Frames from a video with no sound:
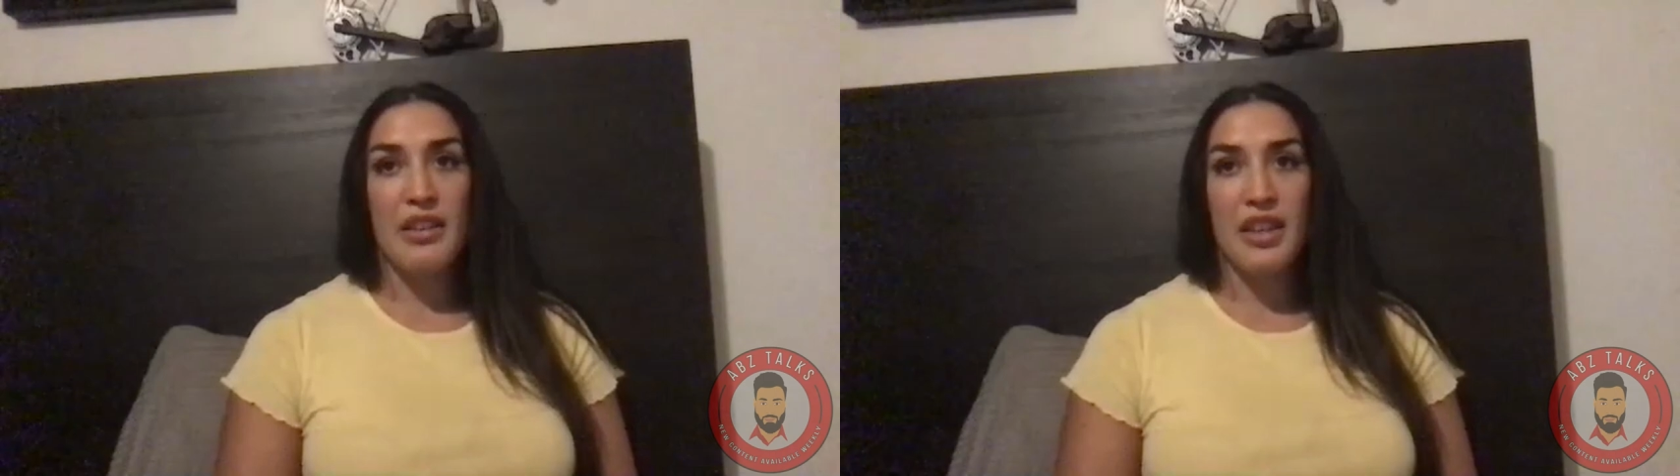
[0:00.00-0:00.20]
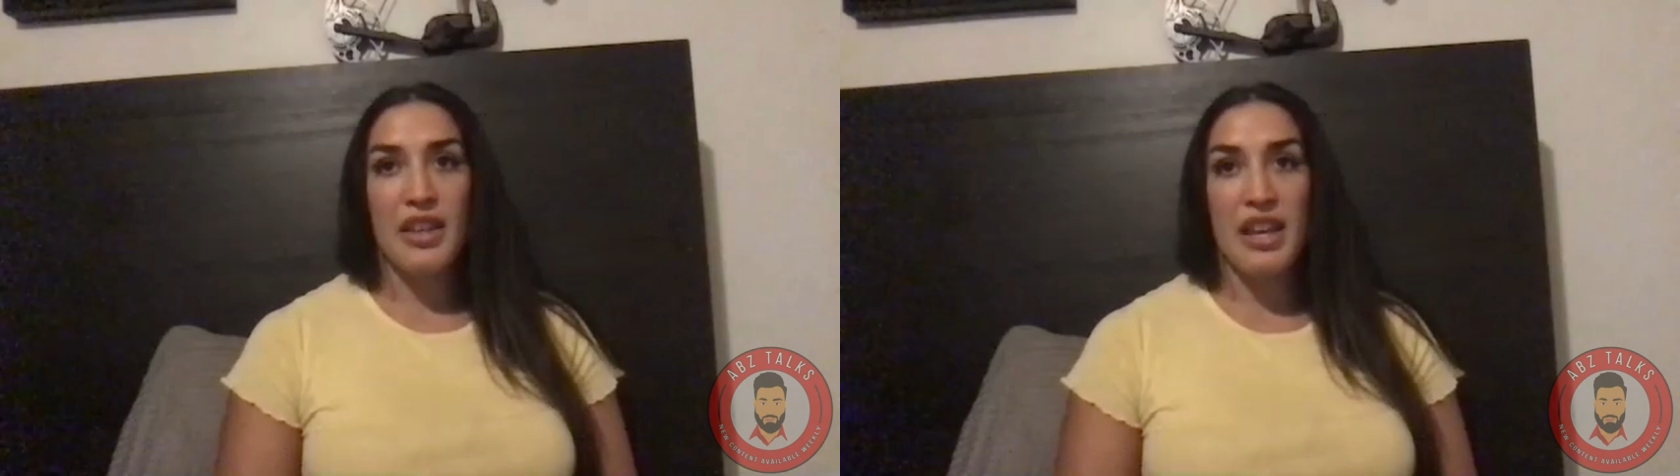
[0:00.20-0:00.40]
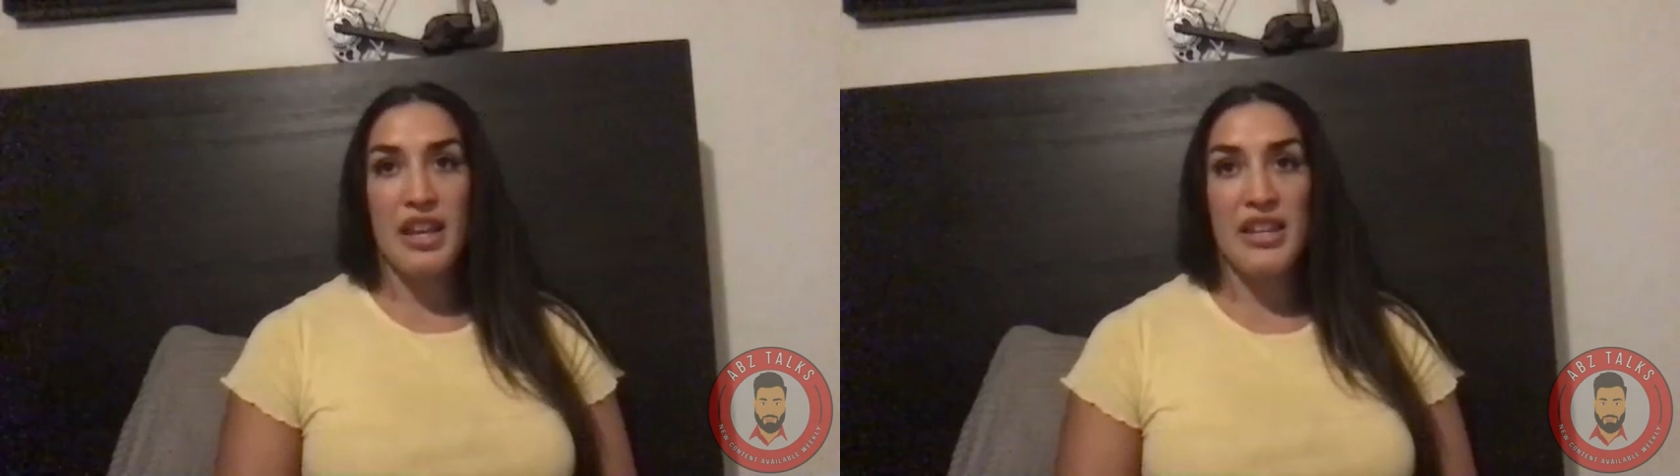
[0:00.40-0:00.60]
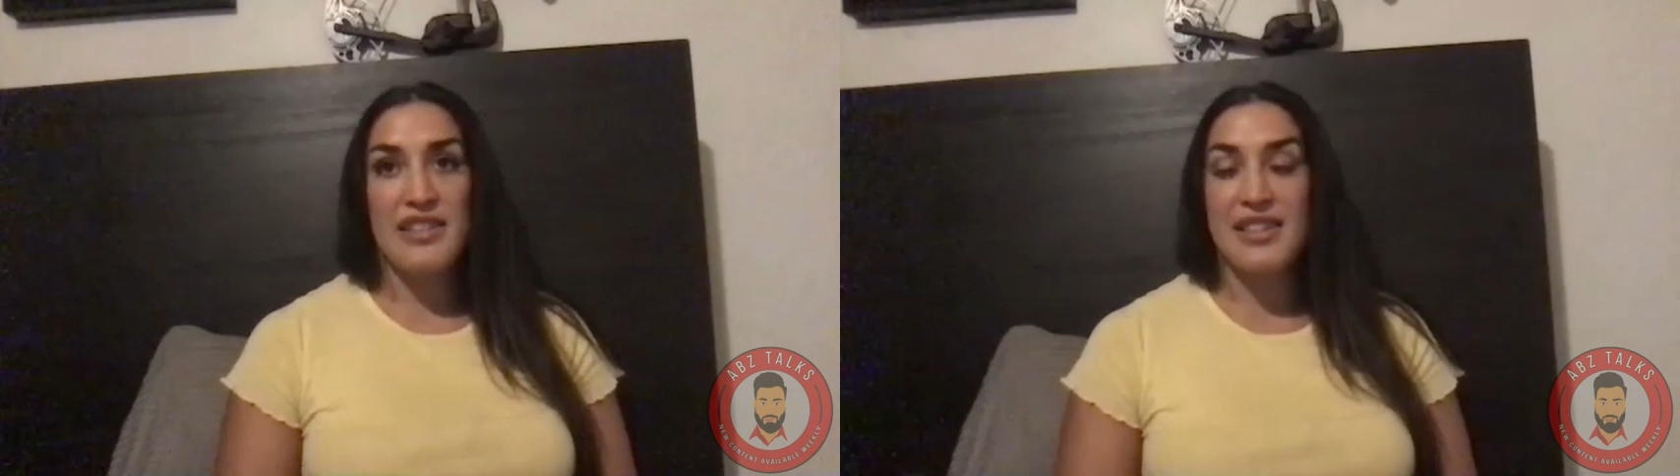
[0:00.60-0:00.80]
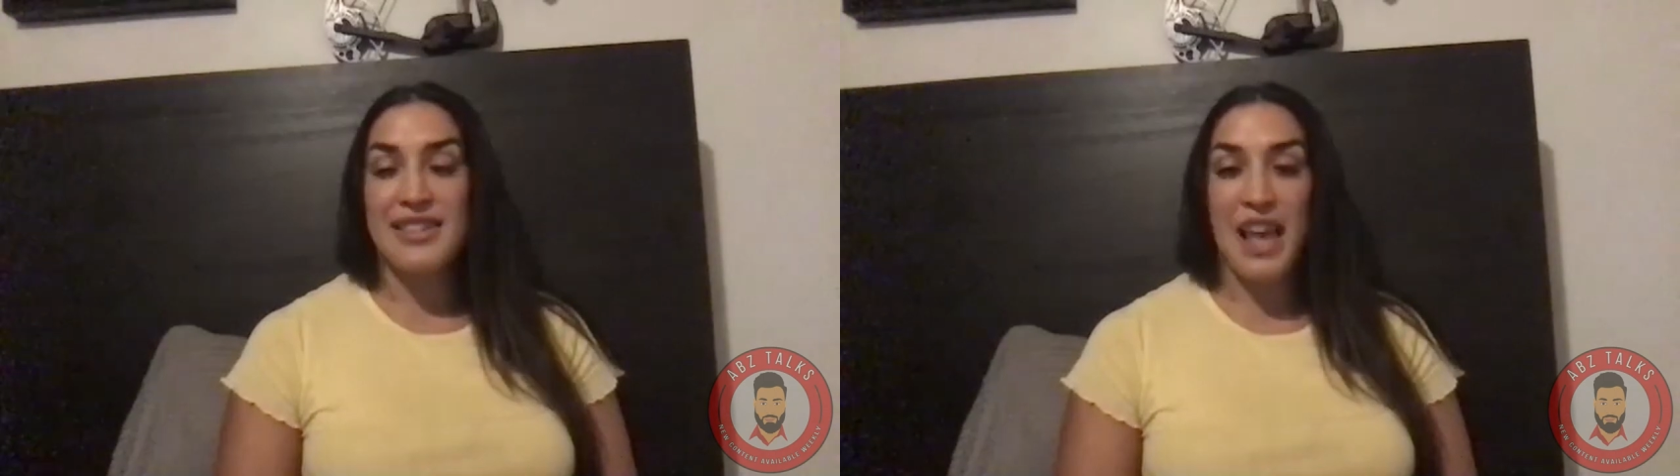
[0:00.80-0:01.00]
Like, and
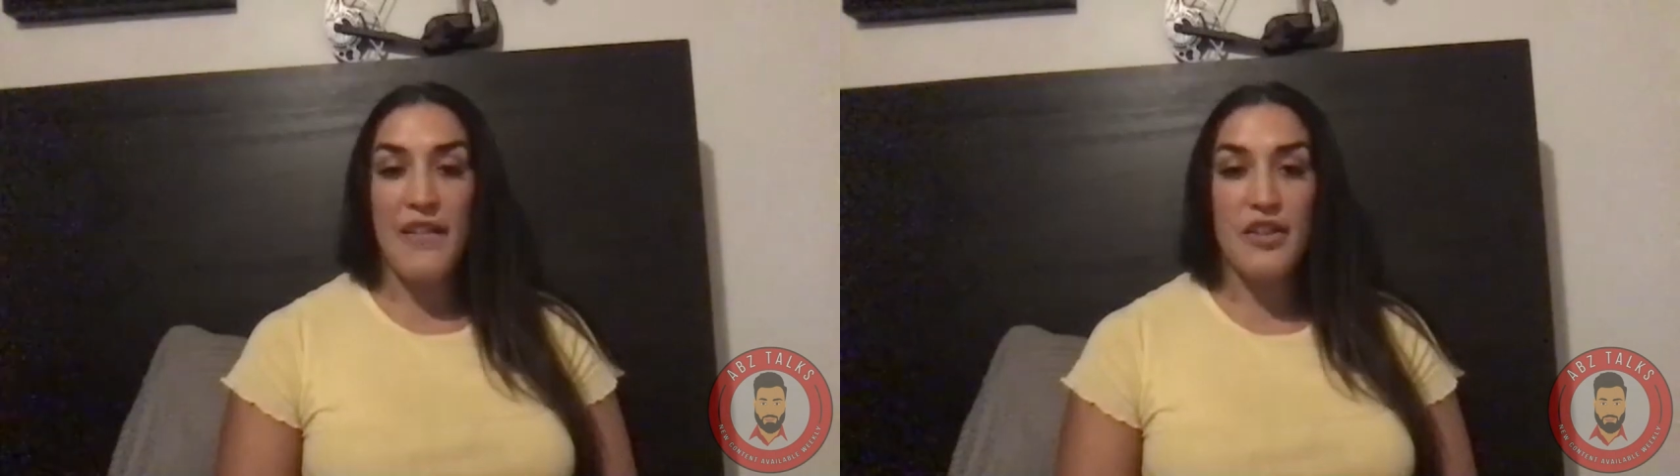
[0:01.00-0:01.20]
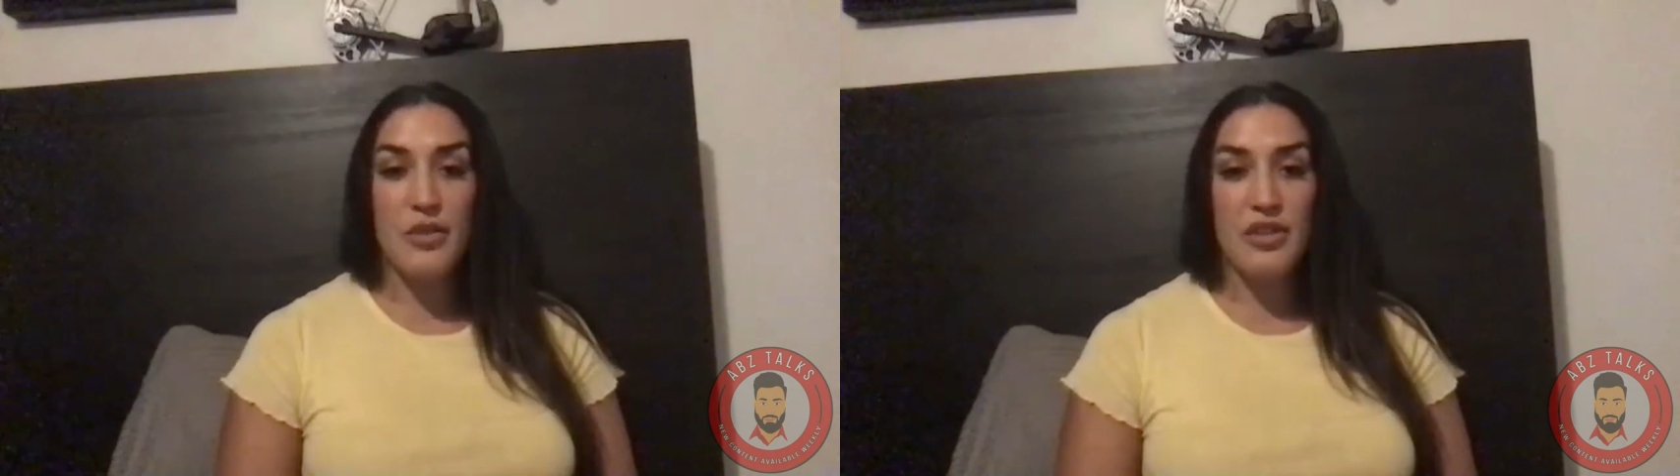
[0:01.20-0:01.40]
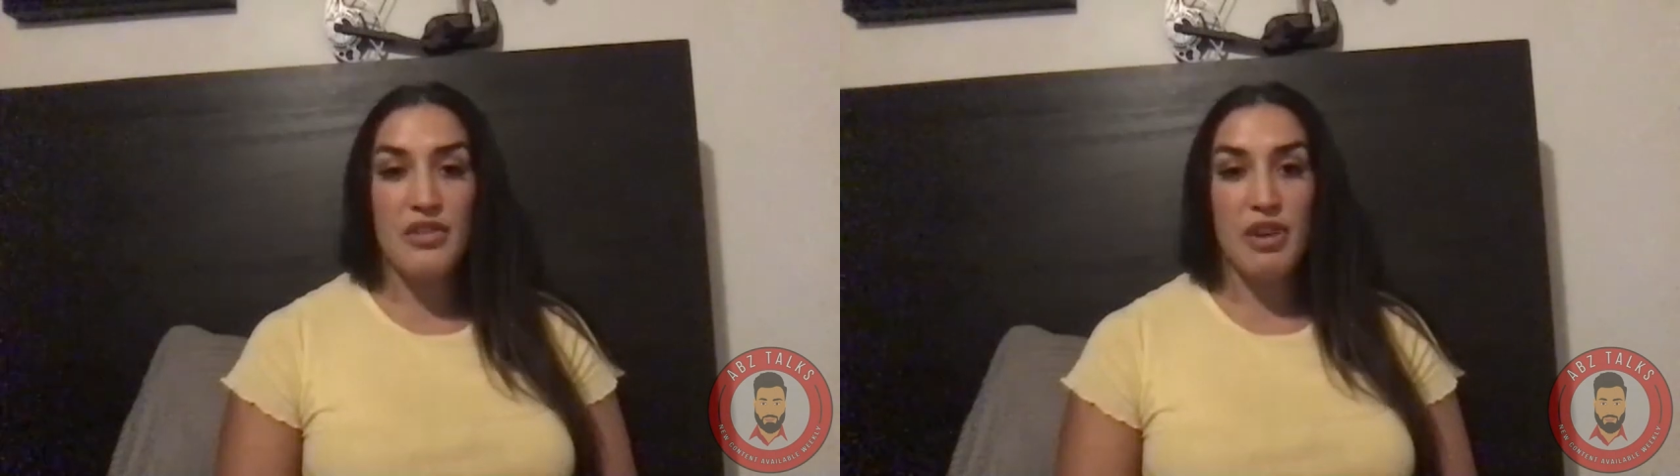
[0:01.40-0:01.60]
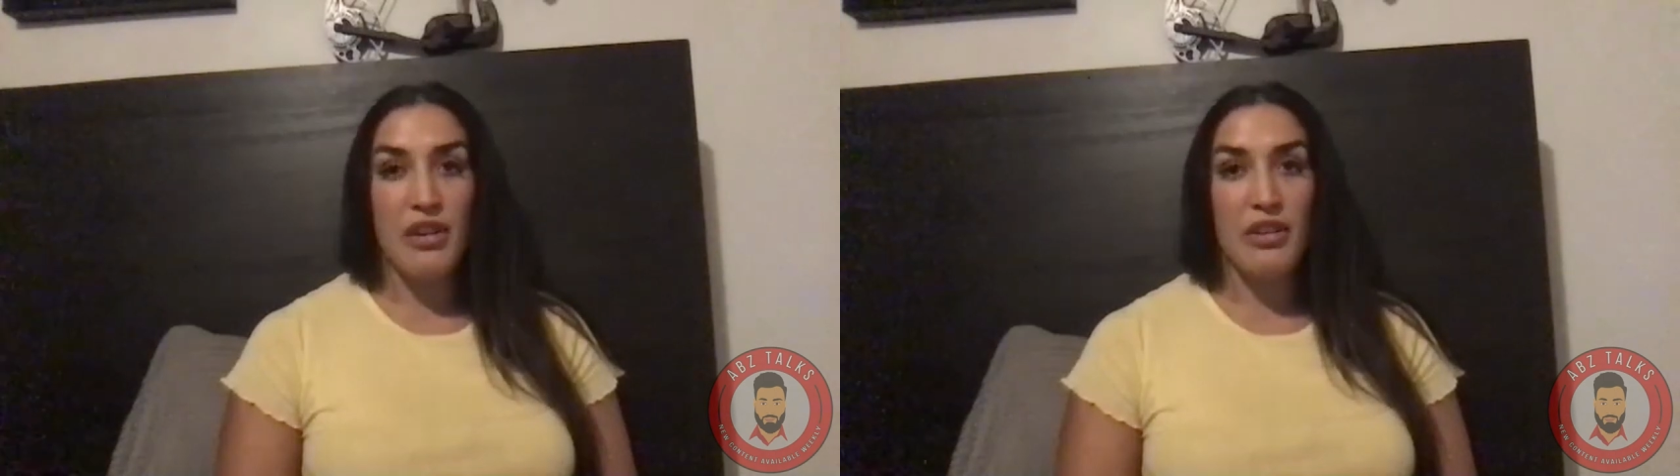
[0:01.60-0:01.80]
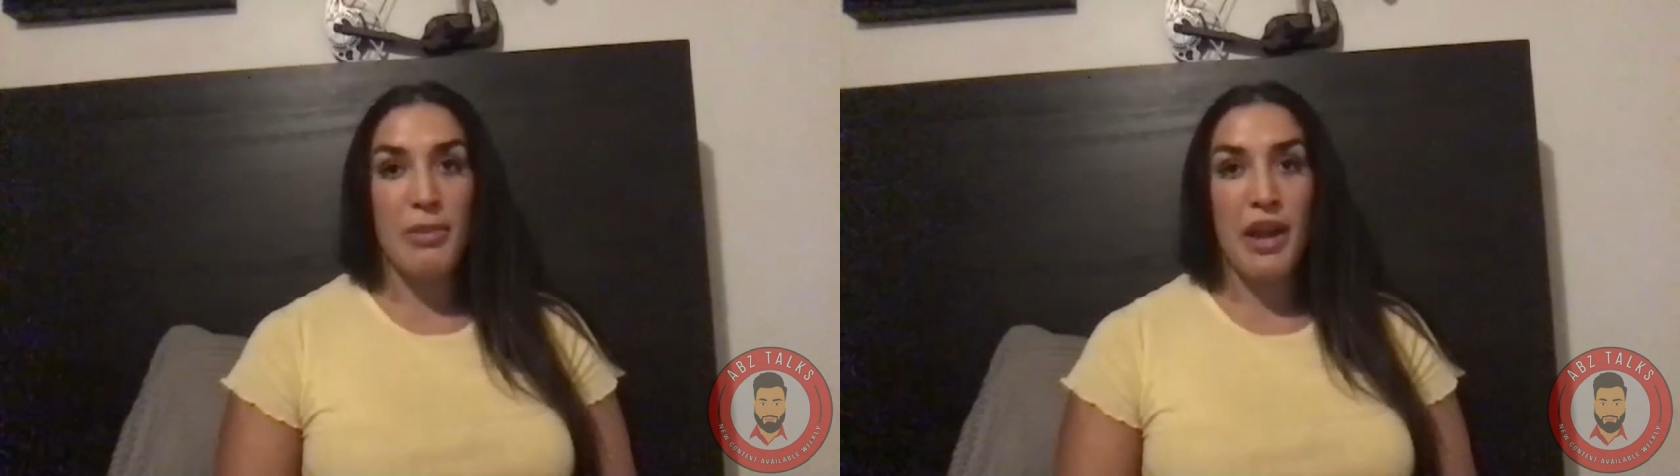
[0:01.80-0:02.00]
he's a savage with his
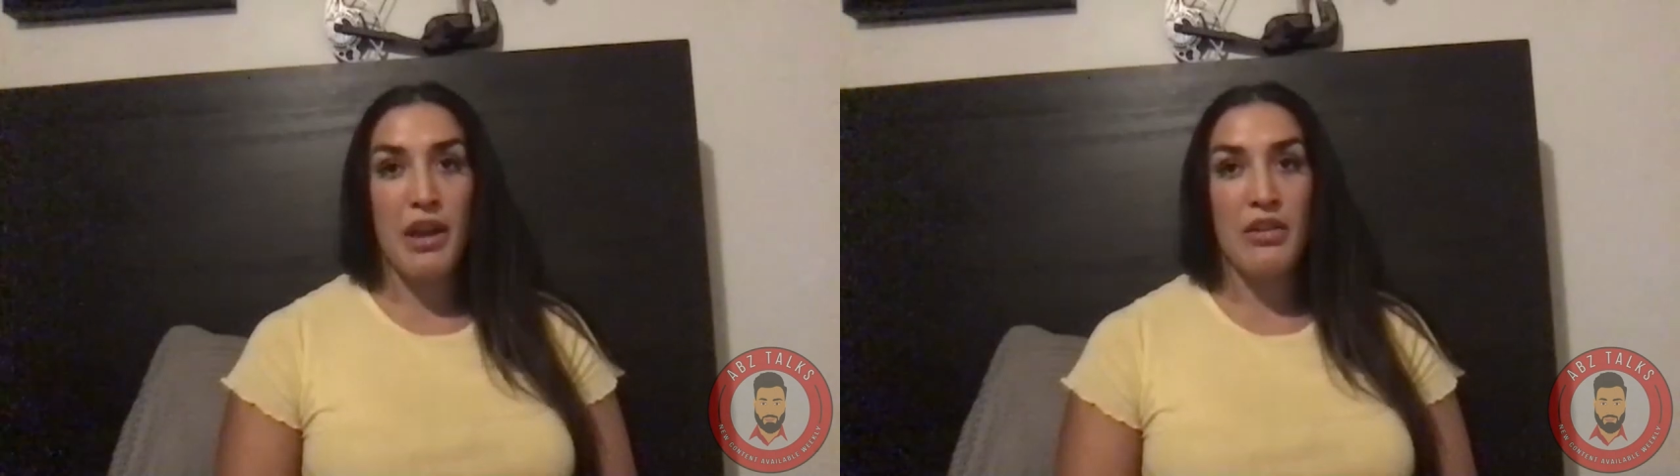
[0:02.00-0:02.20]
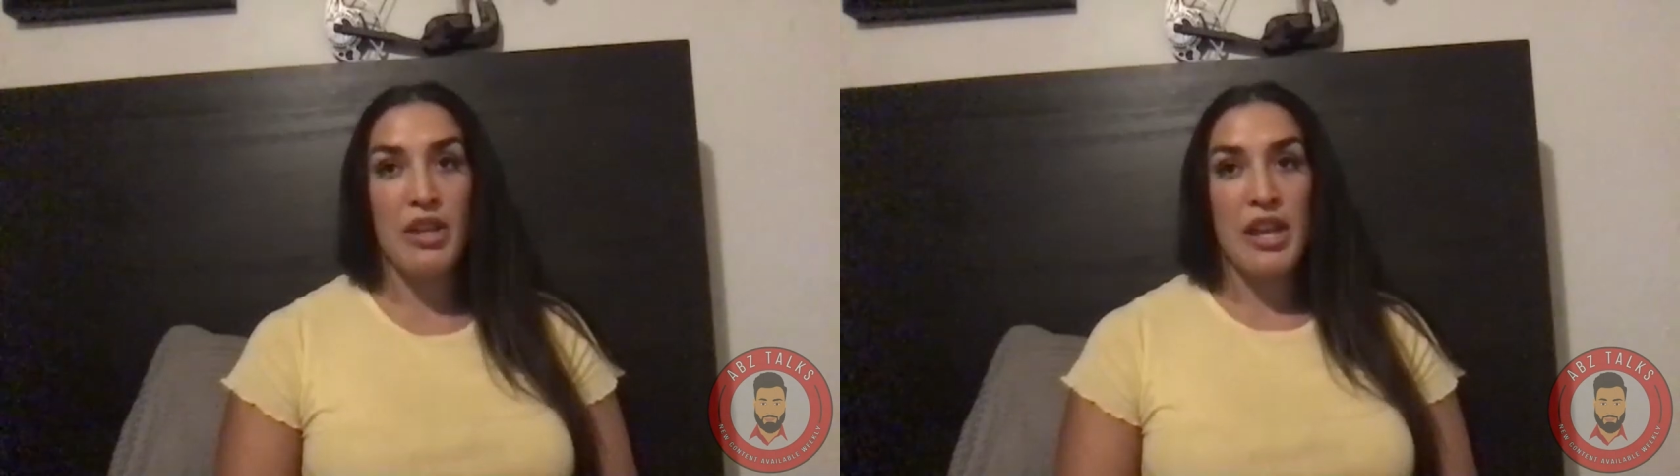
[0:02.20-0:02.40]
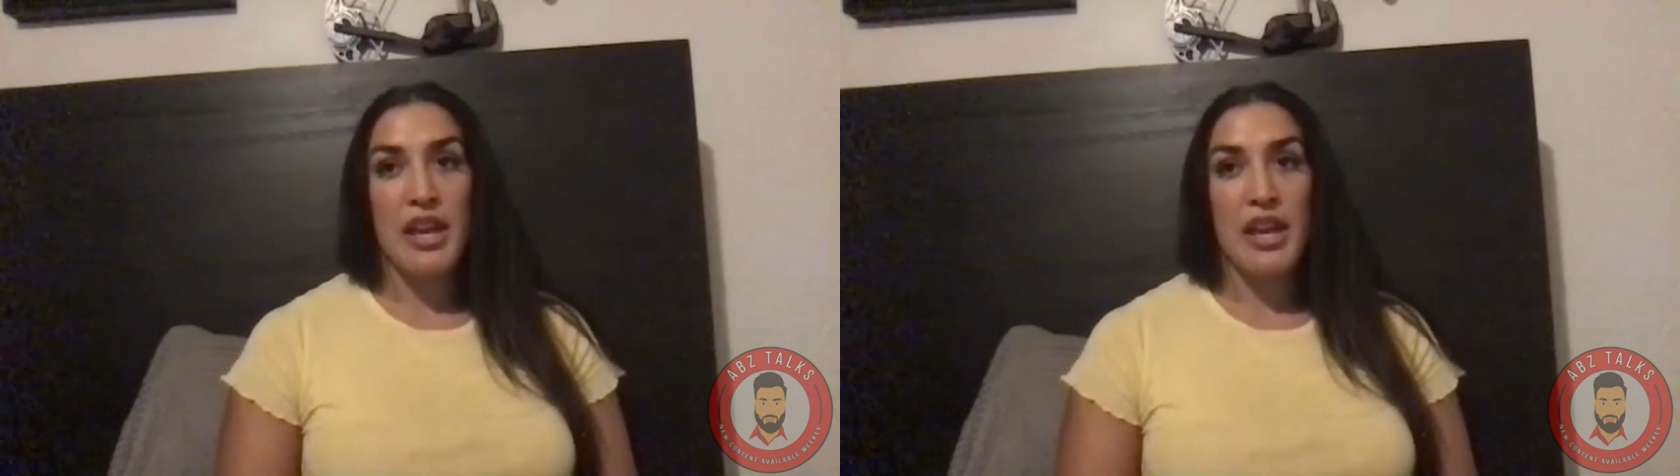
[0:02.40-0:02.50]
ground and pound.